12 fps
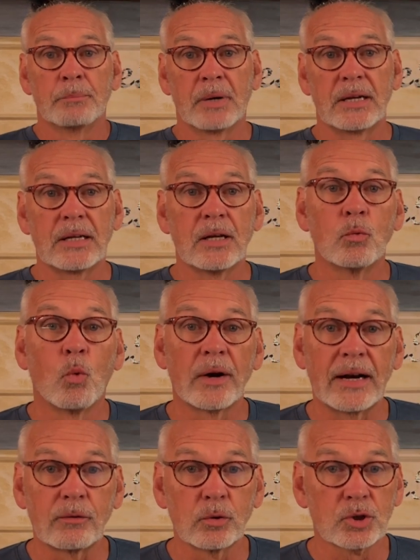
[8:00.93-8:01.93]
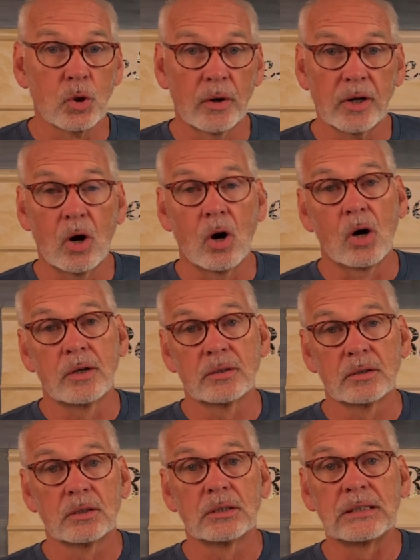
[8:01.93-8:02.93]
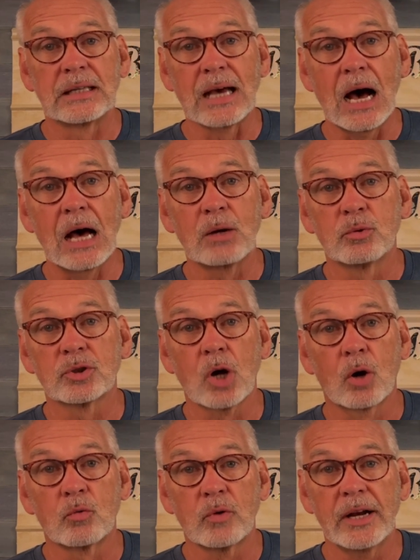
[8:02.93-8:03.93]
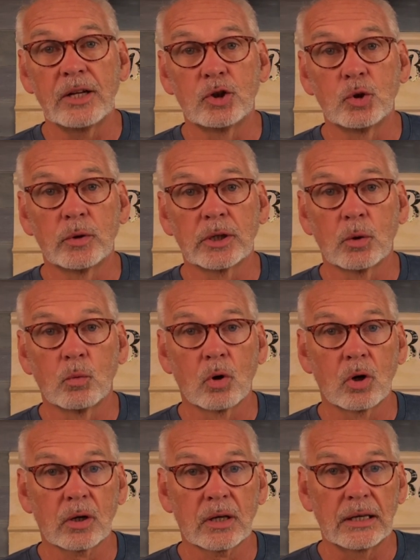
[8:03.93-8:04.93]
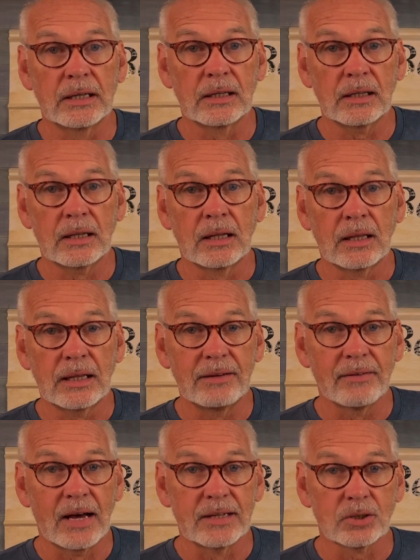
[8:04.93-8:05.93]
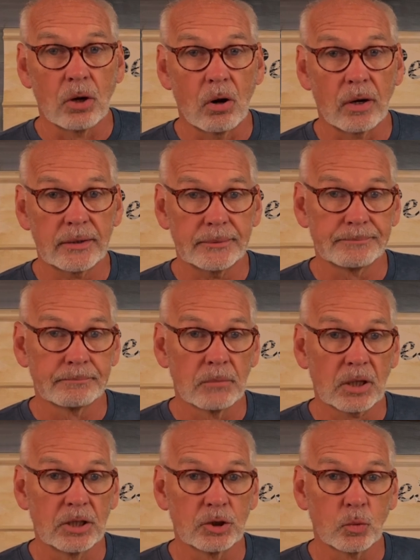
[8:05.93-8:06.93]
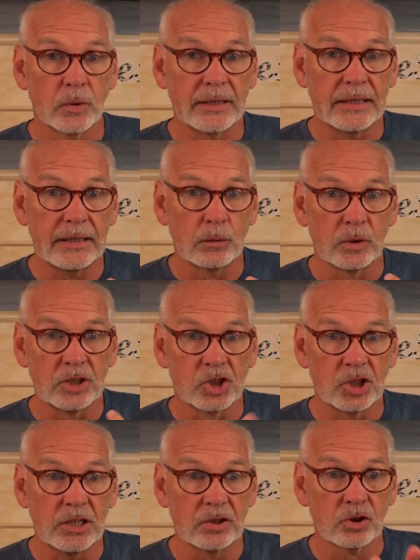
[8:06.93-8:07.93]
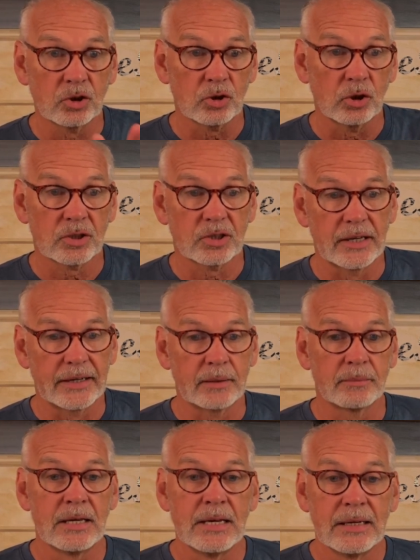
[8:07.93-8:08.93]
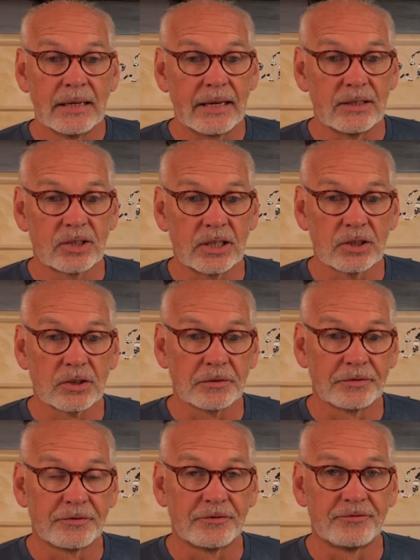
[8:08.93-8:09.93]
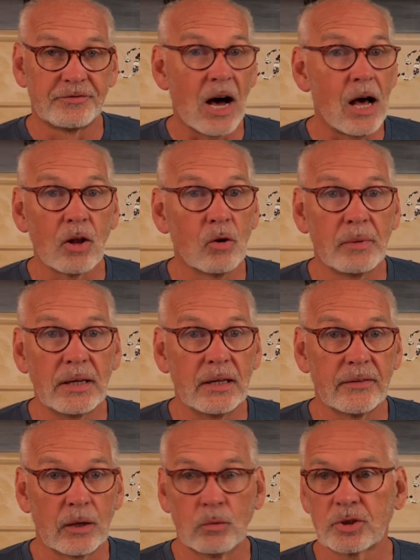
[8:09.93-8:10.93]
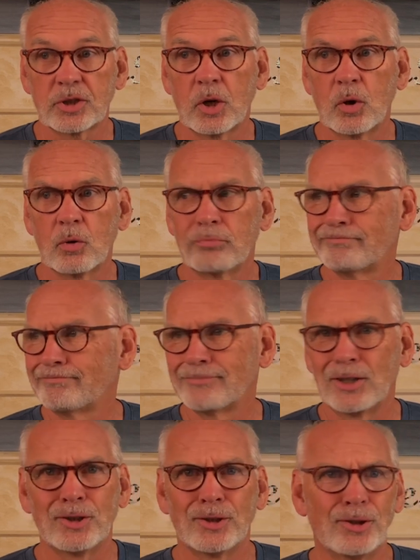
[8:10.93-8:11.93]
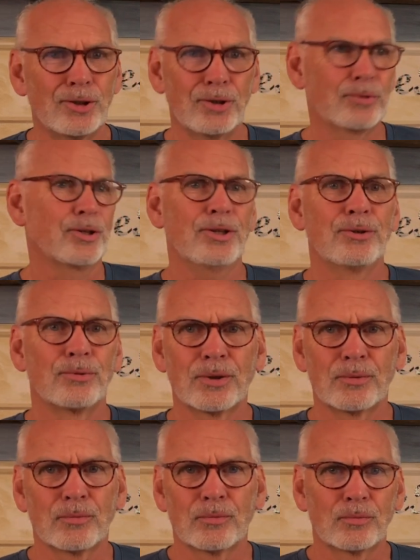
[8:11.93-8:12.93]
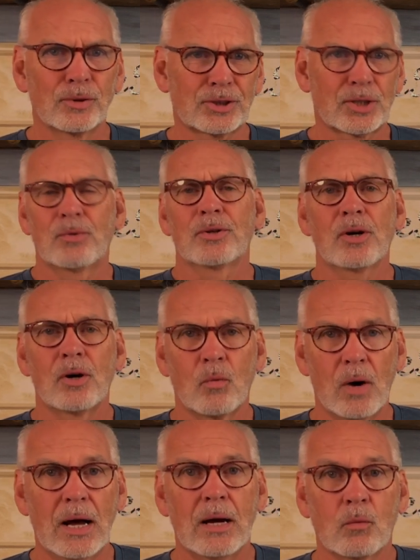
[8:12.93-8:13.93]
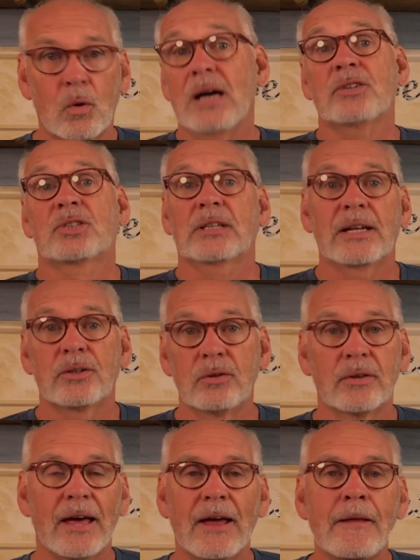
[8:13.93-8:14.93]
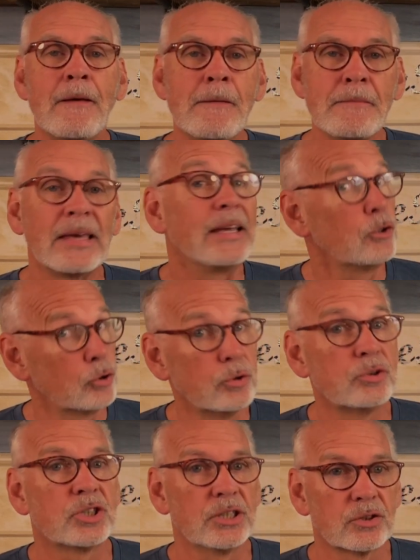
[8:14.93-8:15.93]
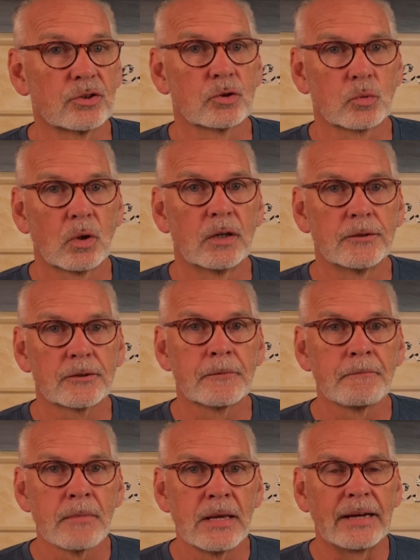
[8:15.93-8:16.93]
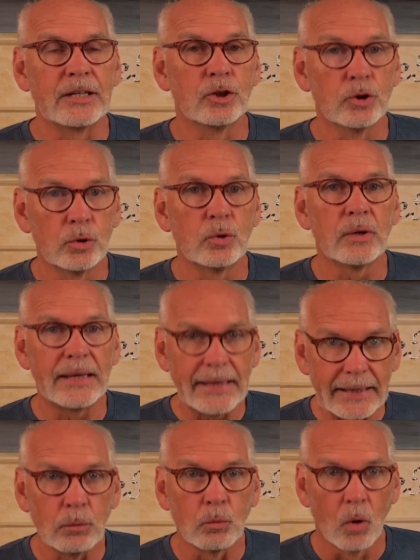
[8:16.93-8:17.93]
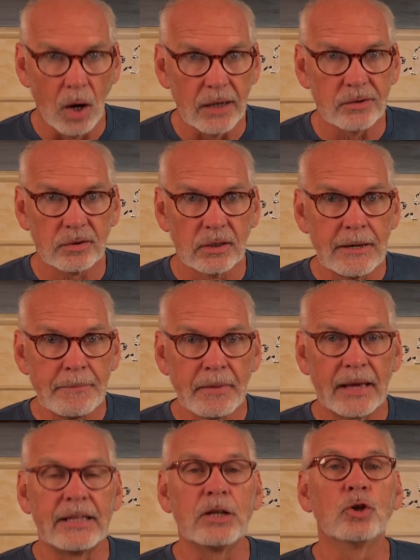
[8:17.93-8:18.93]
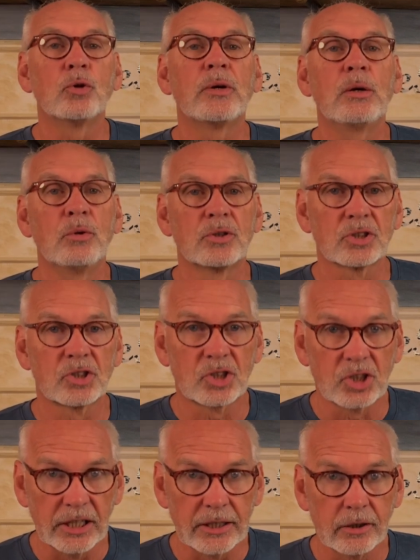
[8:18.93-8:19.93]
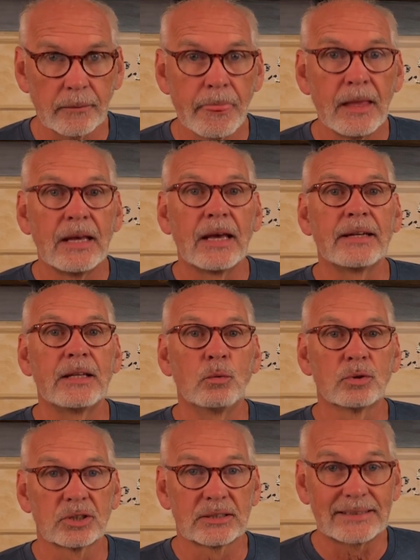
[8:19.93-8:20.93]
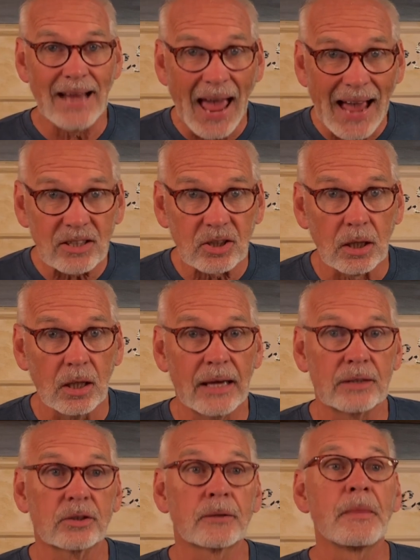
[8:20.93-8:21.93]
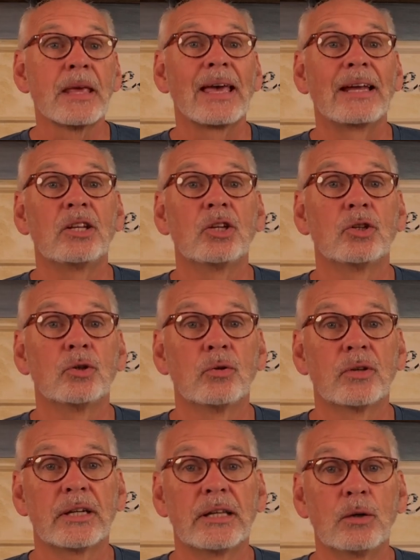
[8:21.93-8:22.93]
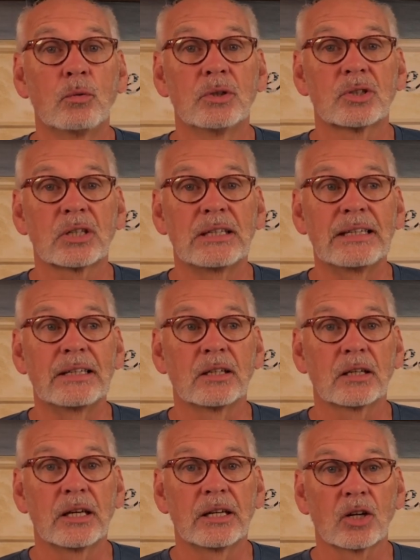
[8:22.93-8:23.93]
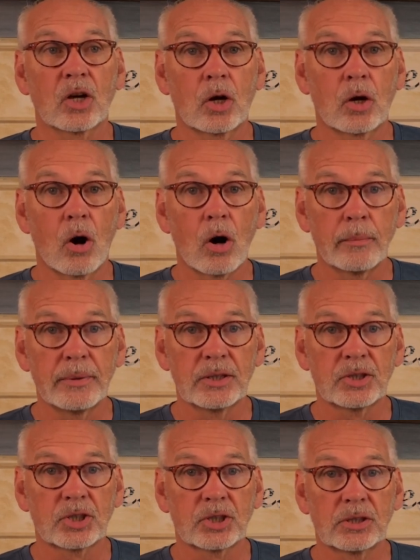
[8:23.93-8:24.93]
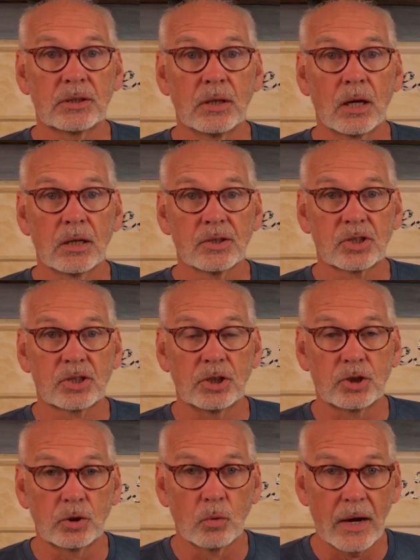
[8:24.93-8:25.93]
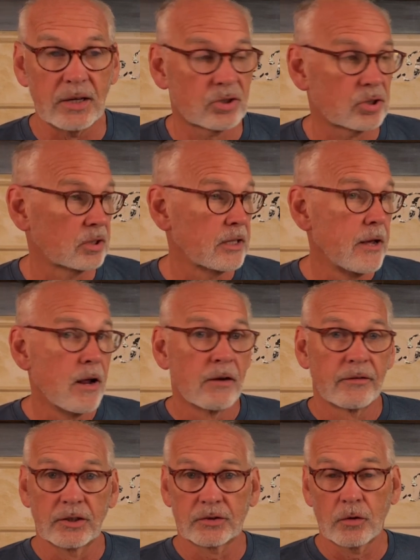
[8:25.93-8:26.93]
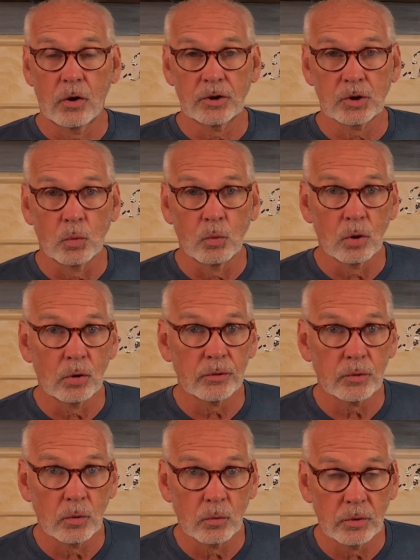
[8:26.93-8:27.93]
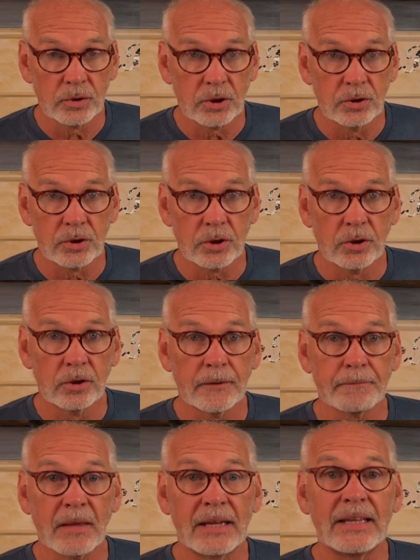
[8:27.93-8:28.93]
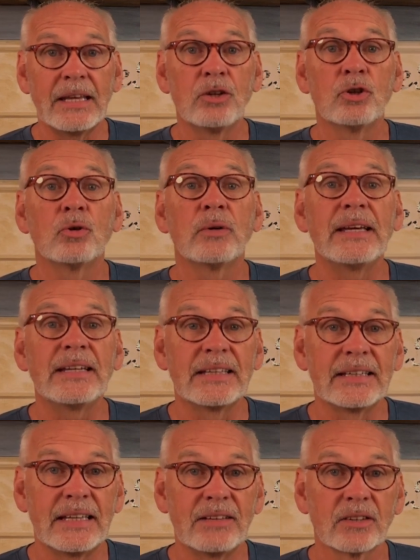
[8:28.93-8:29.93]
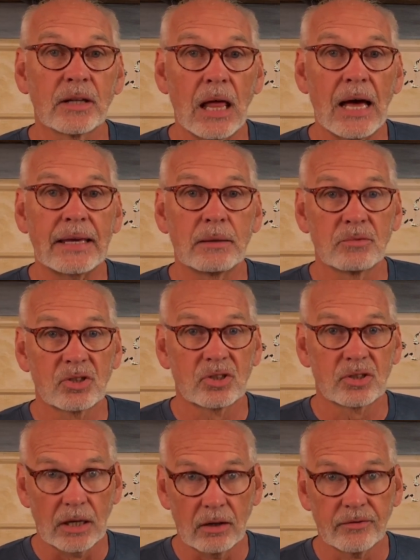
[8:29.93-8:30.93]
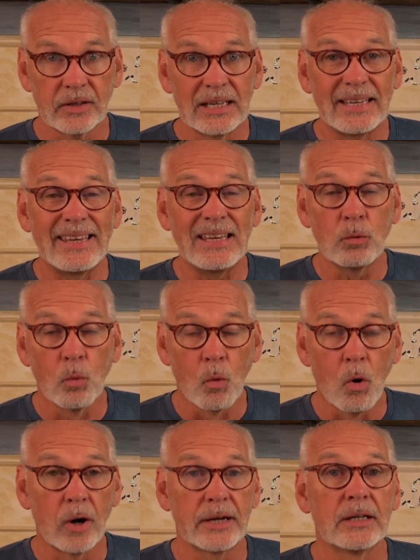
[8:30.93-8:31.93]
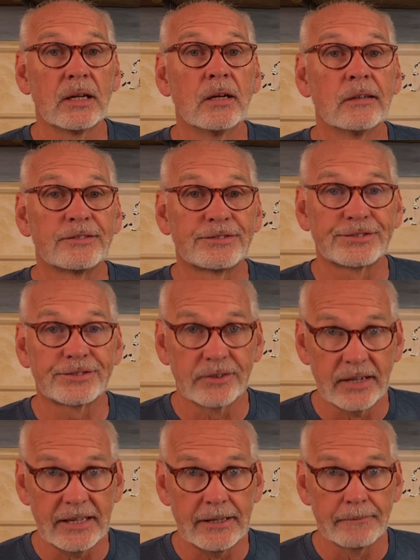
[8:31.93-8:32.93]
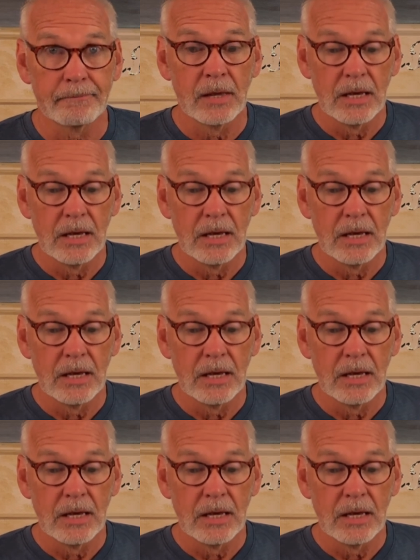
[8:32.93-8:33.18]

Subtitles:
But whatever was going on, God was already doing a work in Levi's heart. Because when Jesus looks at him and says, "Follow me," there was no, who are you? What's going on? Why should I do that? He knew who Jesus was, and he knew who he was. And he knew he was a sinner, and he was a tax collector, and he knew that he was in a garbage situation as far as the world was concerned, and he knew he didn't even like himself. He wanted free.